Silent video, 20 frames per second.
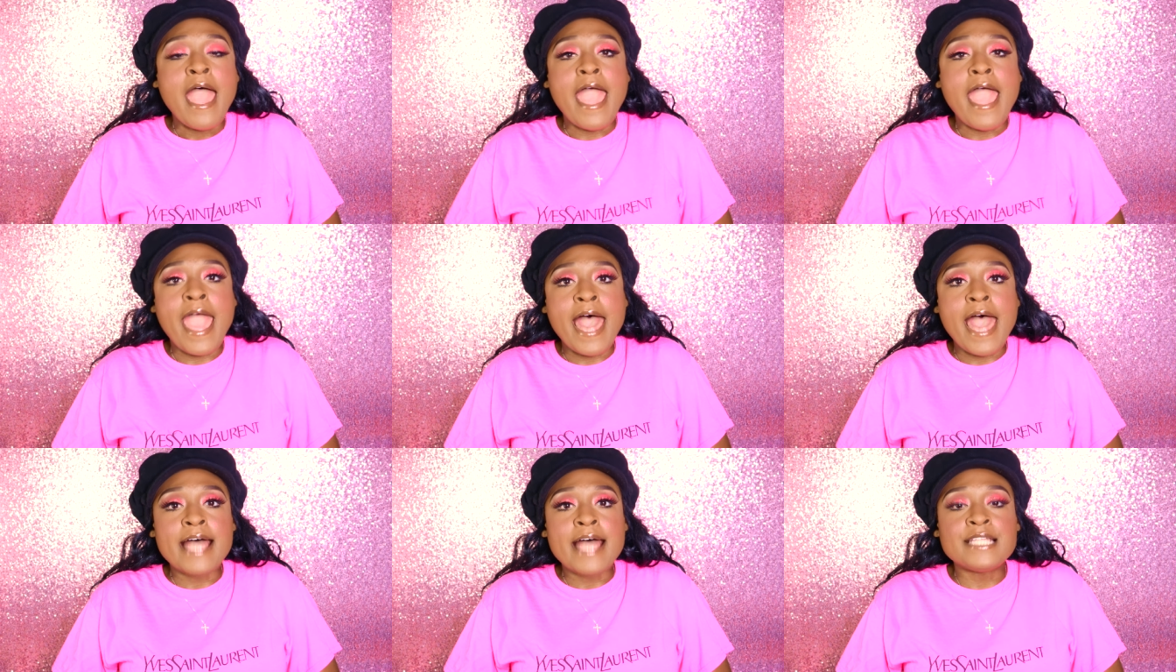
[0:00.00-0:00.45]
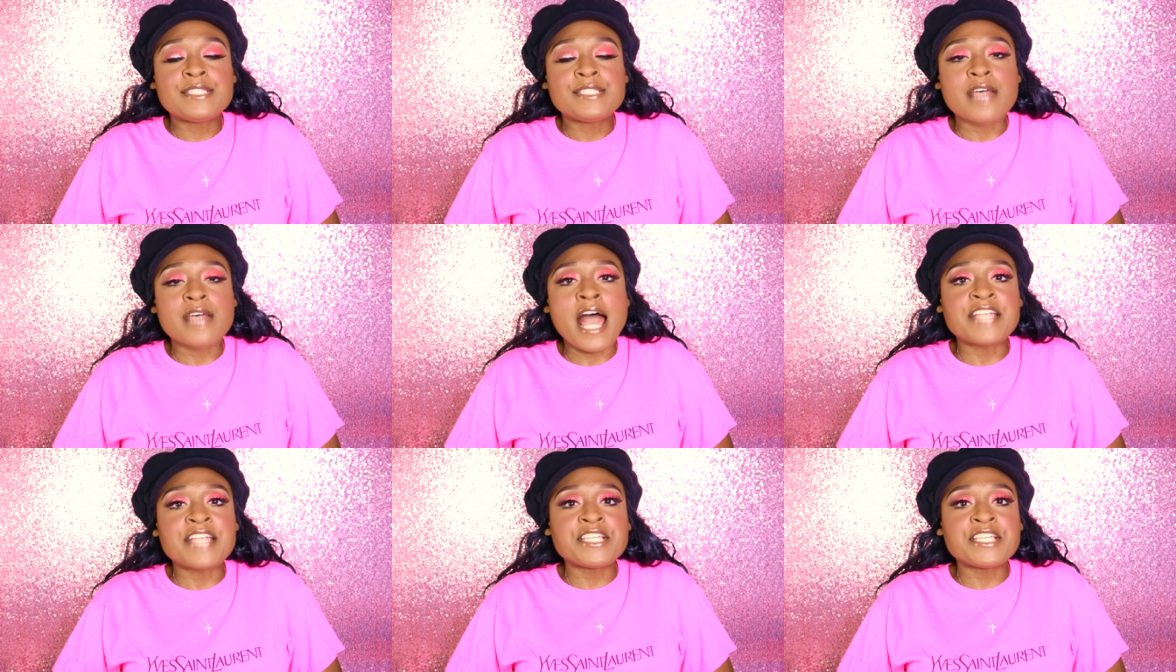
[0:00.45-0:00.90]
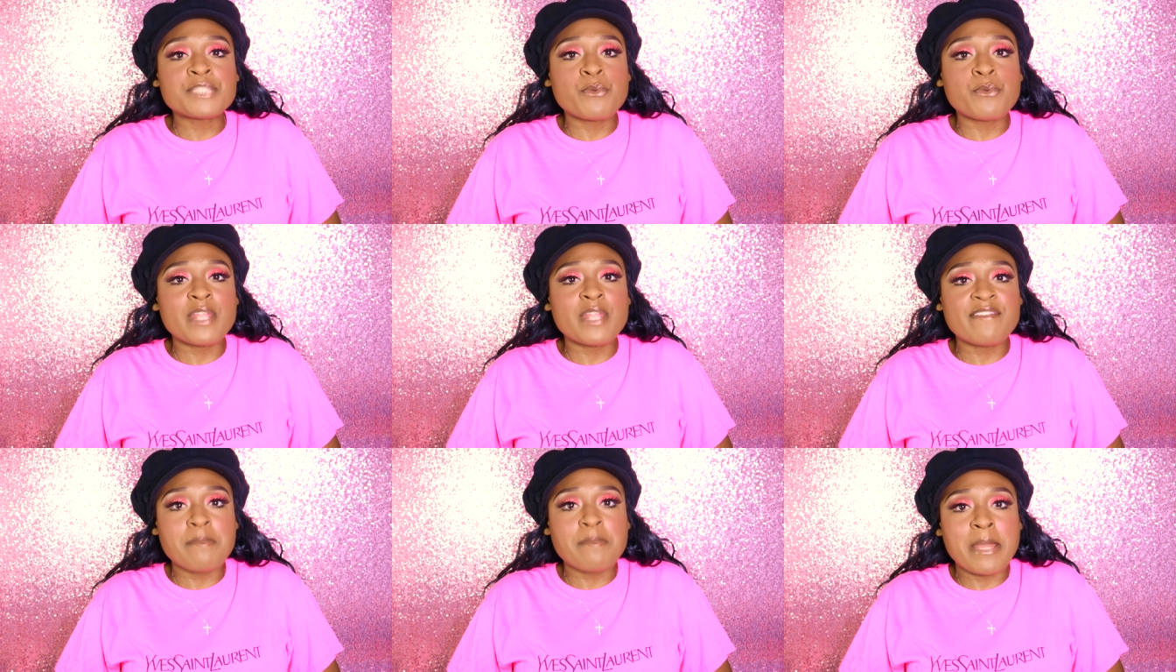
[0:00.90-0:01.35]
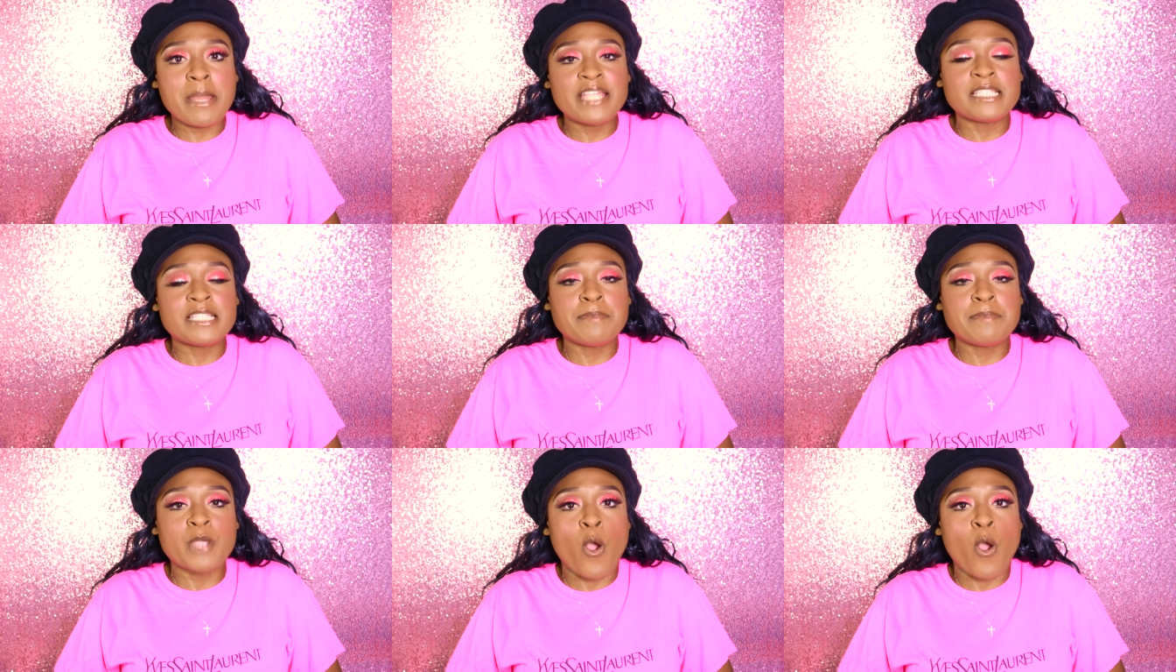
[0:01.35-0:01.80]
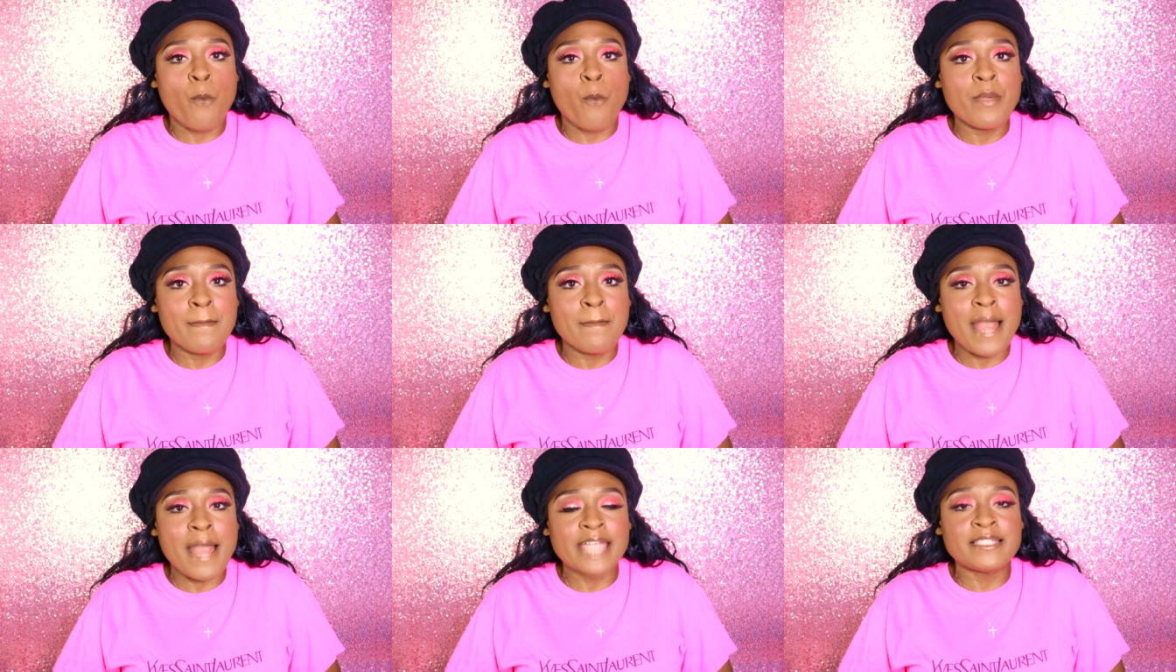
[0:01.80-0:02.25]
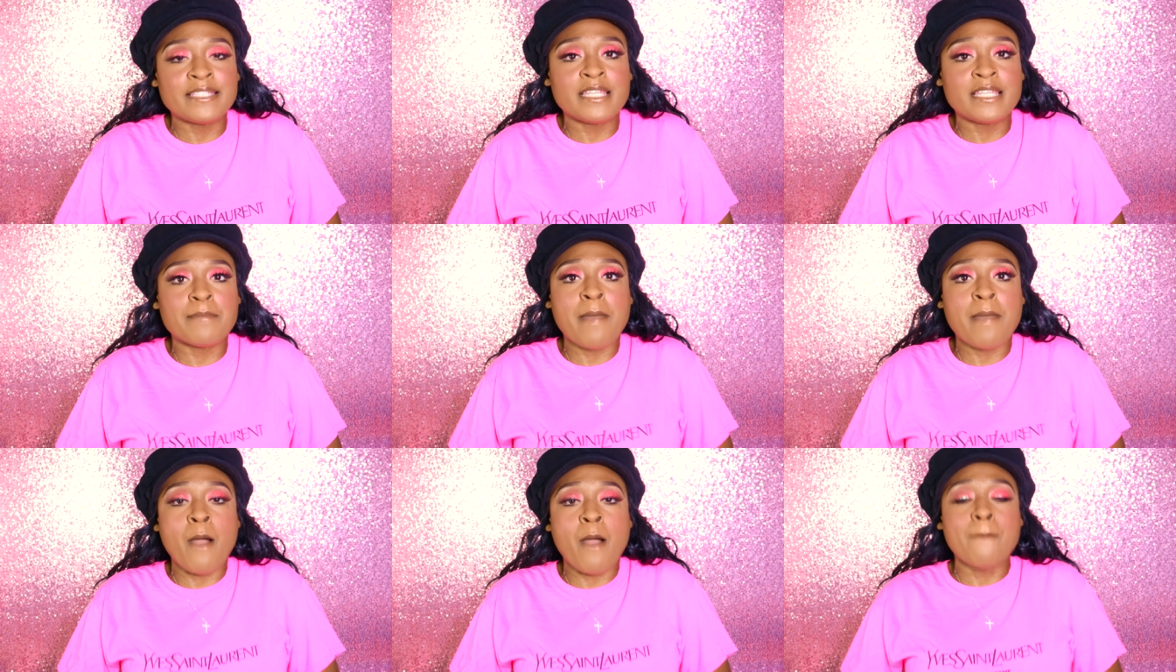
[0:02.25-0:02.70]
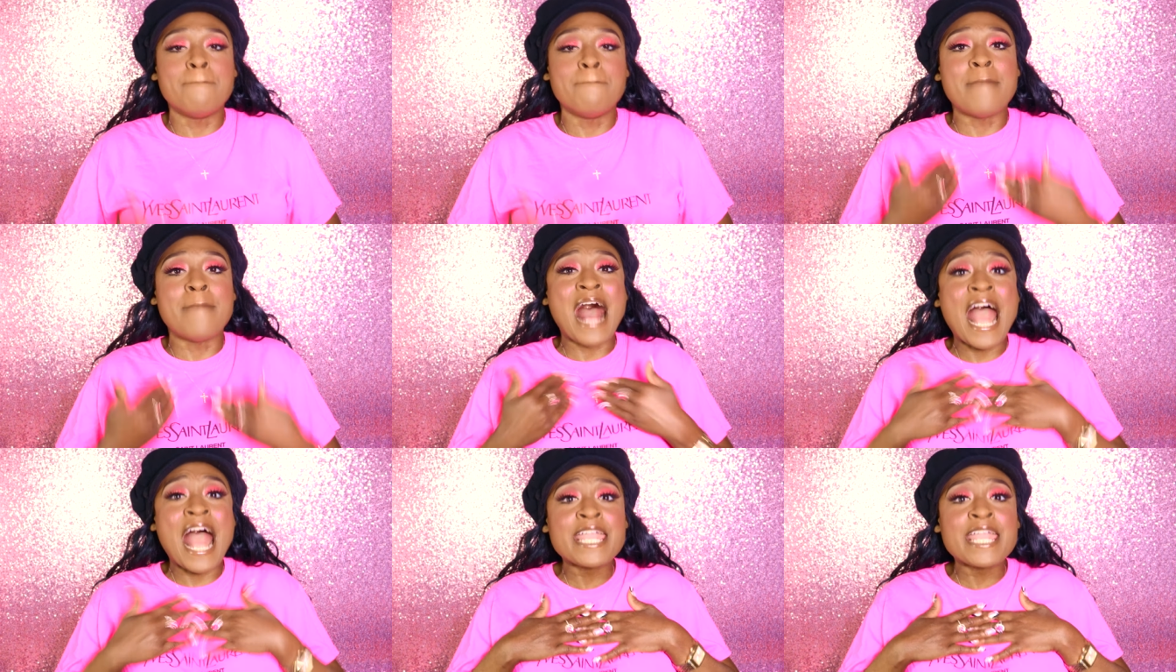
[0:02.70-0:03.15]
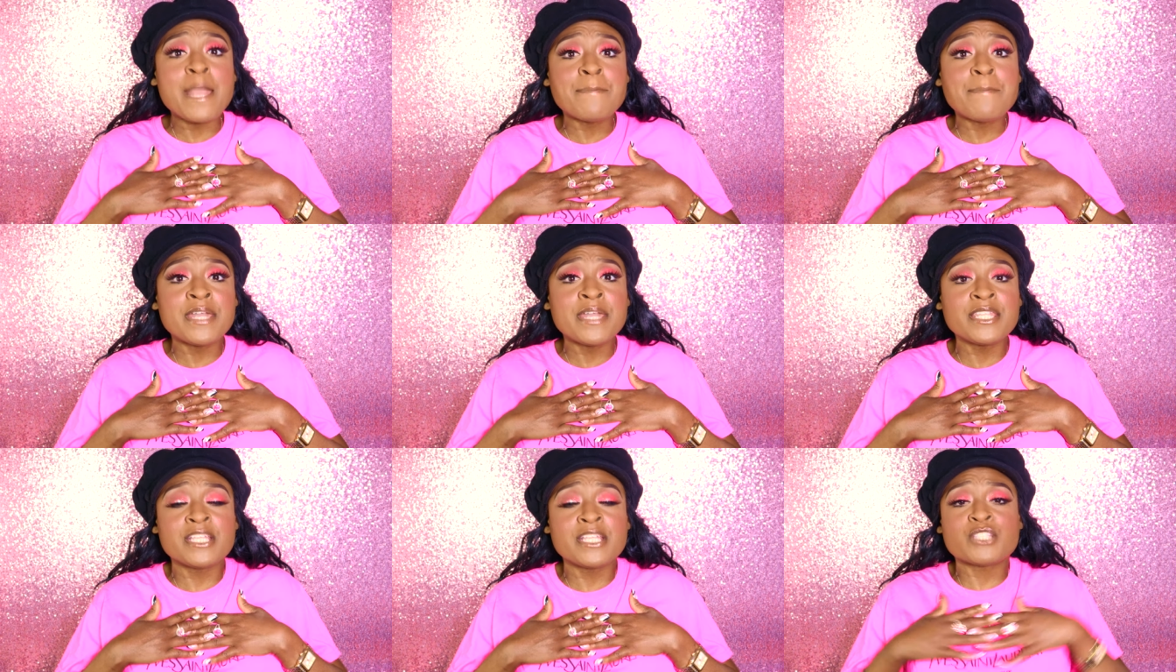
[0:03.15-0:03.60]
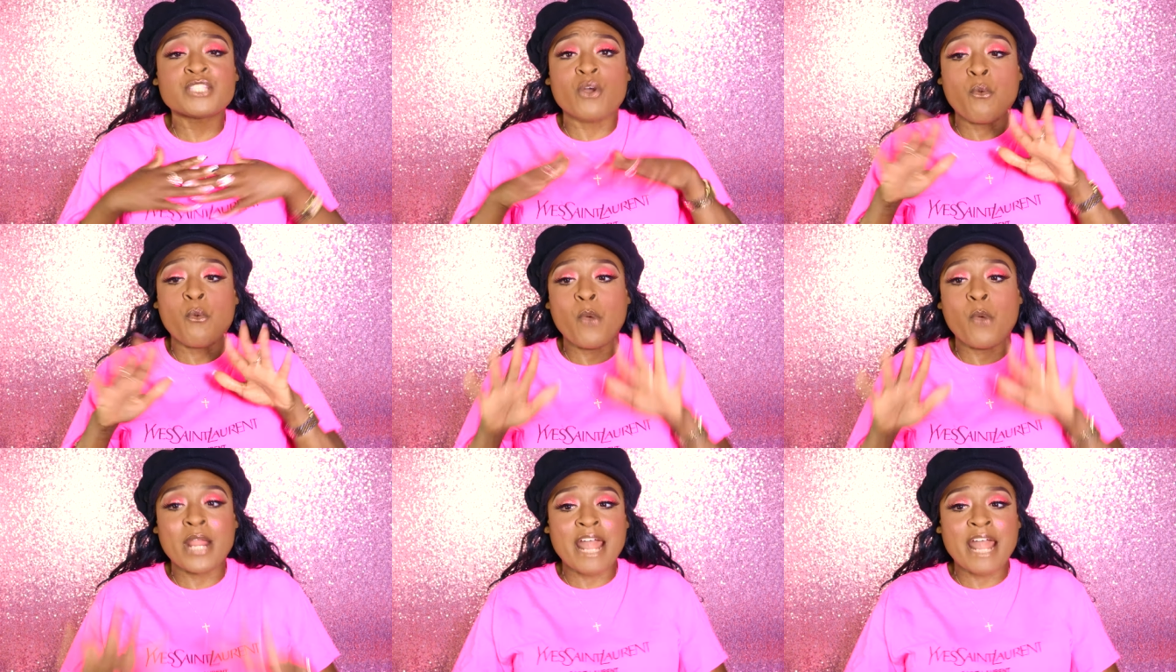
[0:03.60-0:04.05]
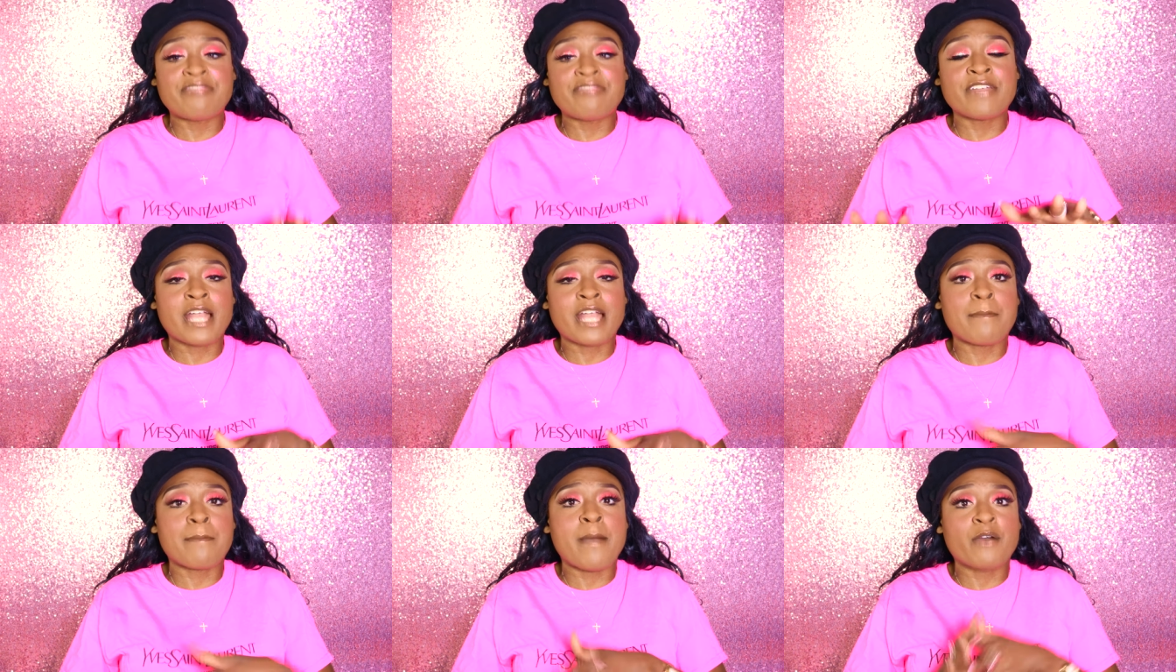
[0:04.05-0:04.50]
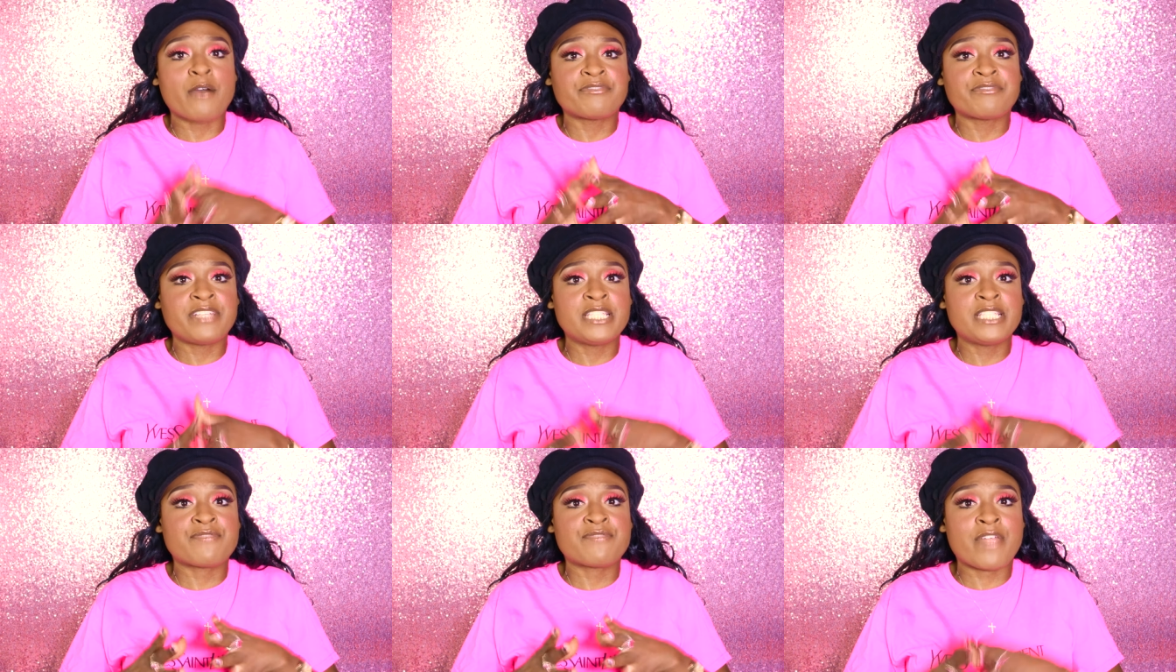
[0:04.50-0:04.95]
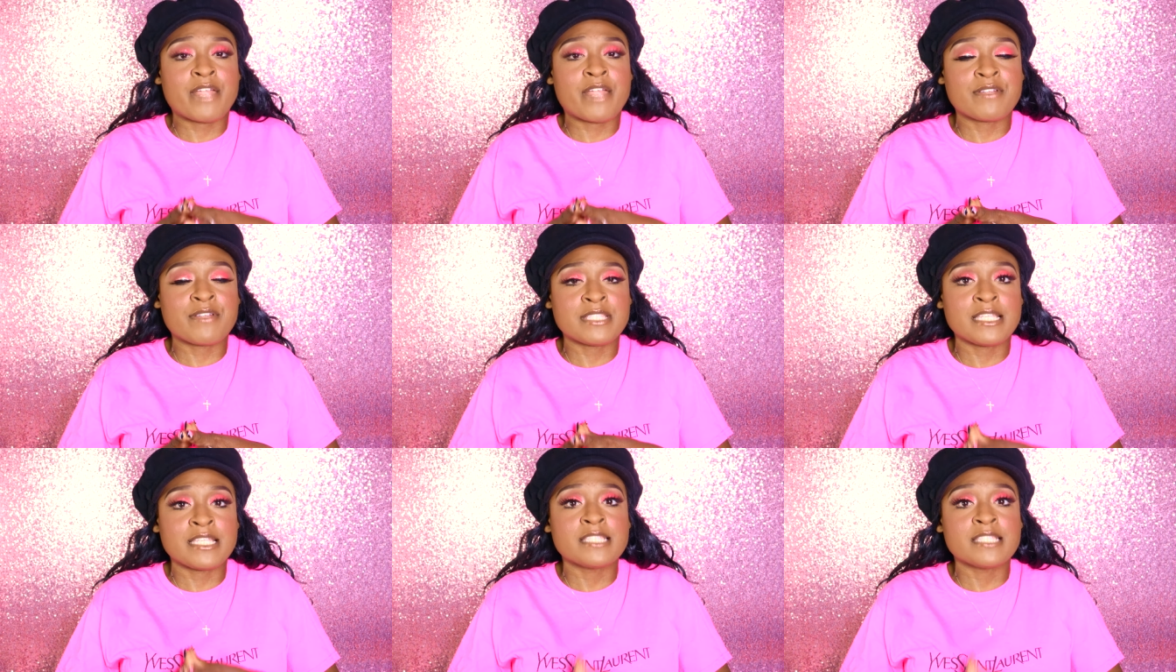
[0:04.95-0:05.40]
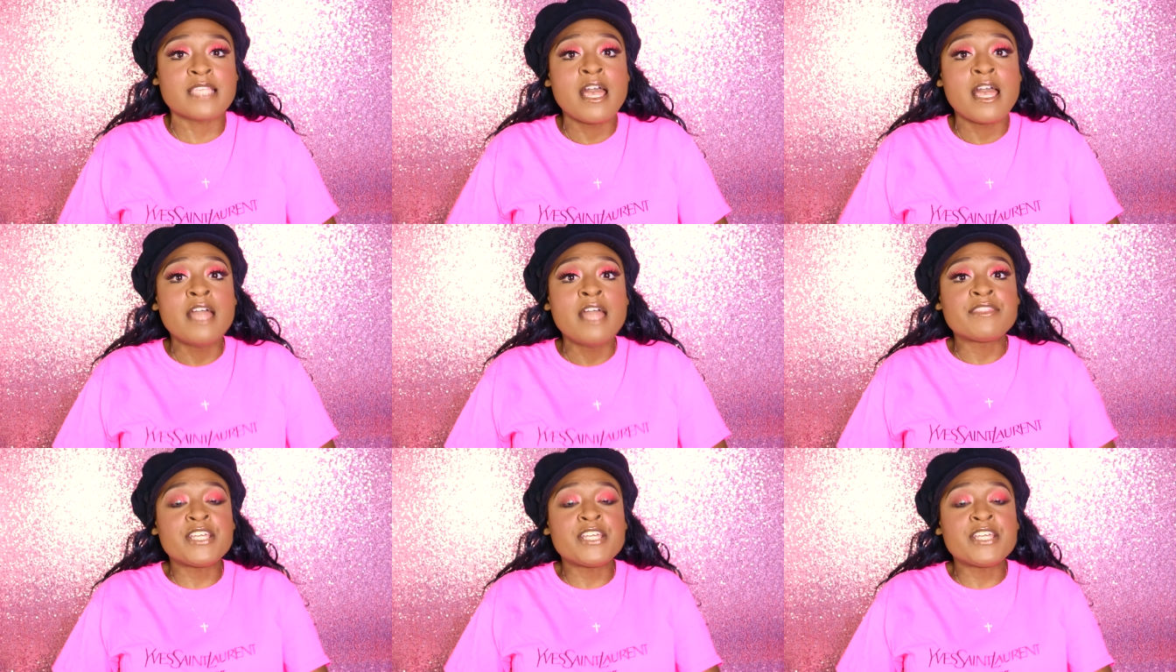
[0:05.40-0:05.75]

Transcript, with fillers: And I just want everybody to be open minded about my opinions on what I think about these fragrances.